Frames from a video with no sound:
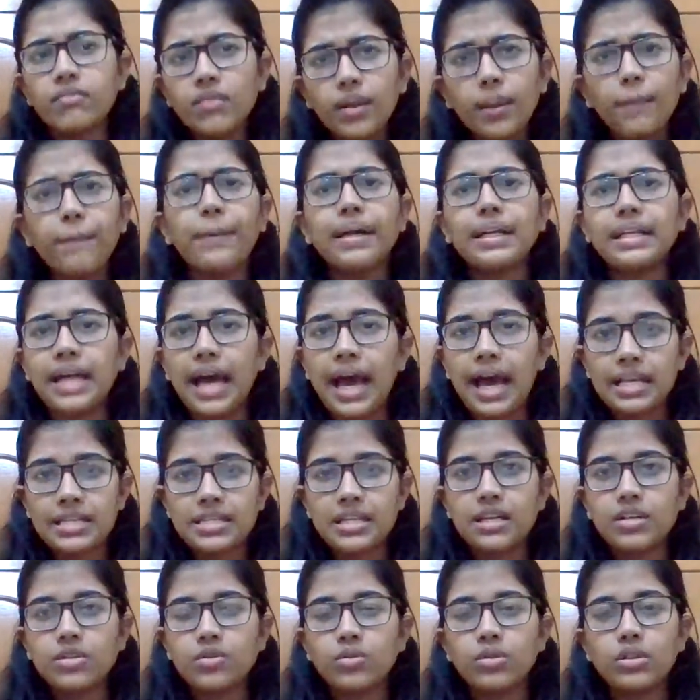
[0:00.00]
But as
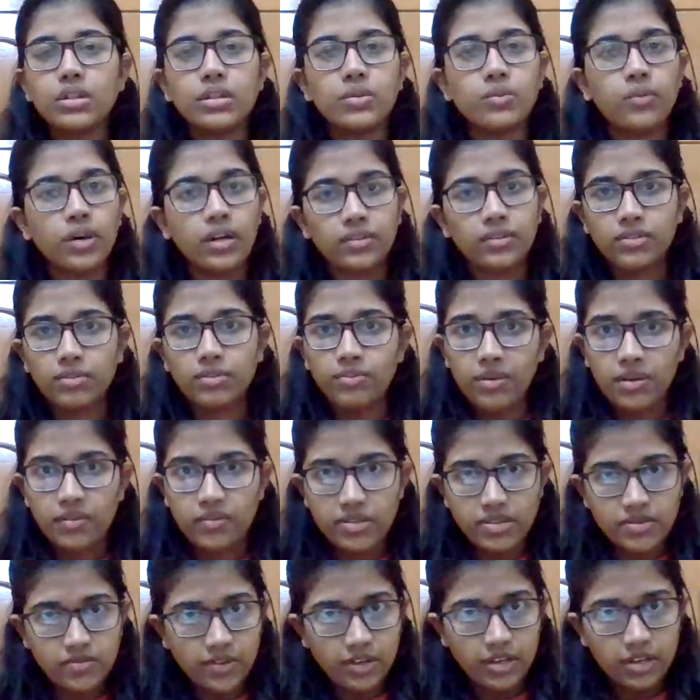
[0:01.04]
I told in one of the
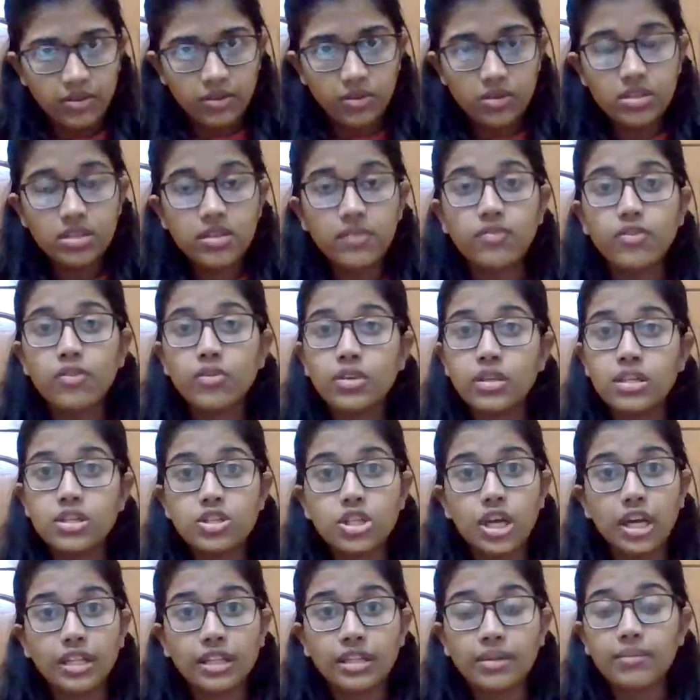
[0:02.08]
previous videos, if you didn't
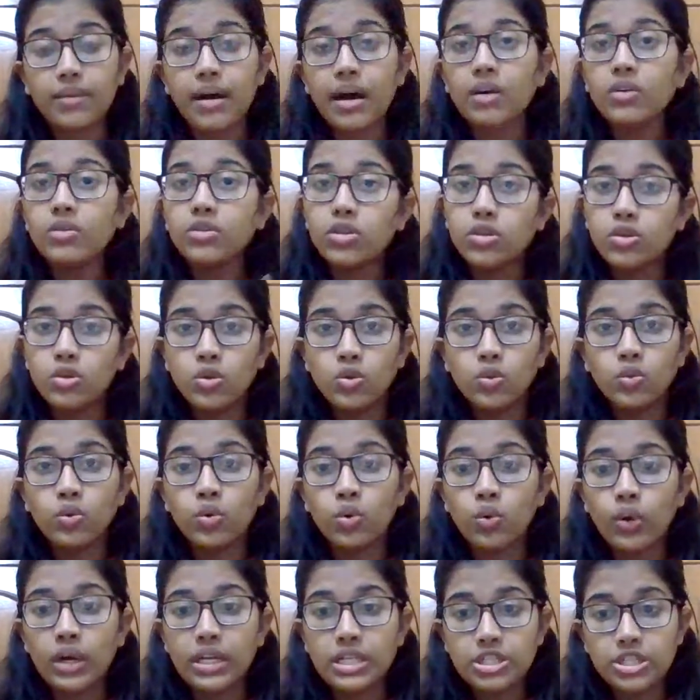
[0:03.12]
check them out, do
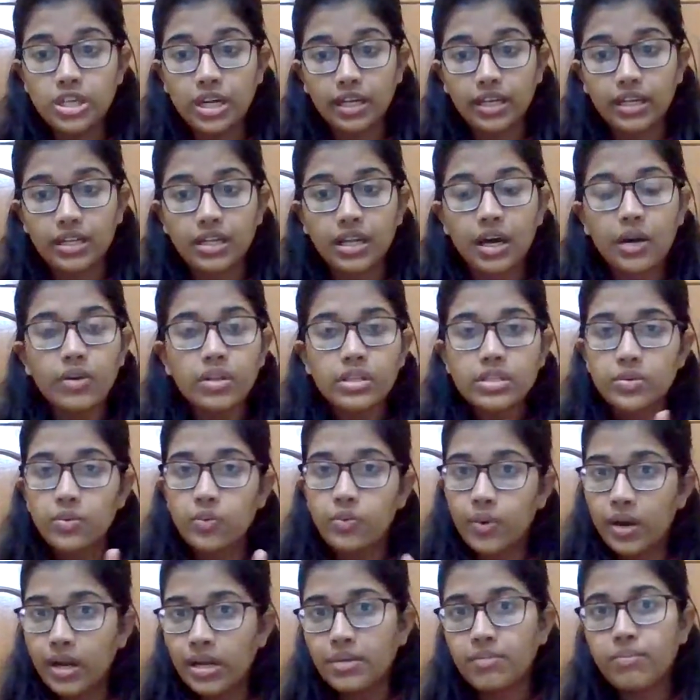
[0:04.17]
go and check it now. It's a
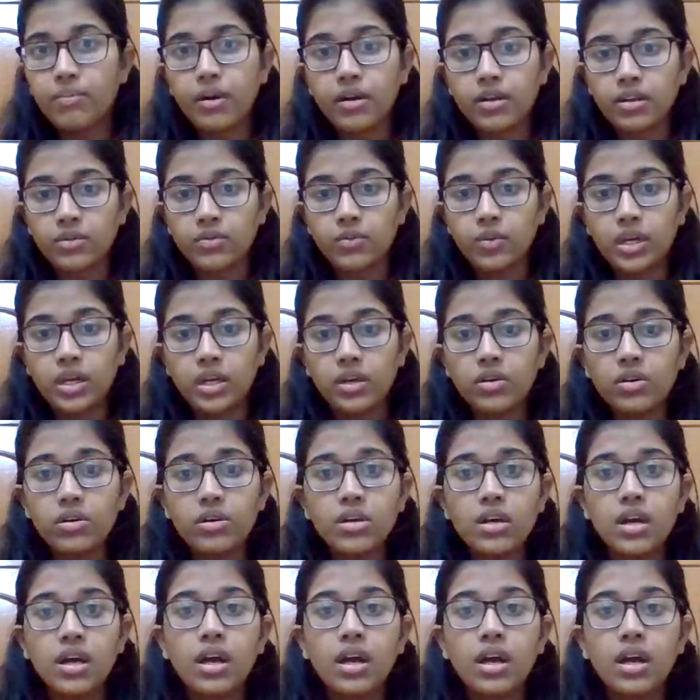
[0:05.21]
very important video.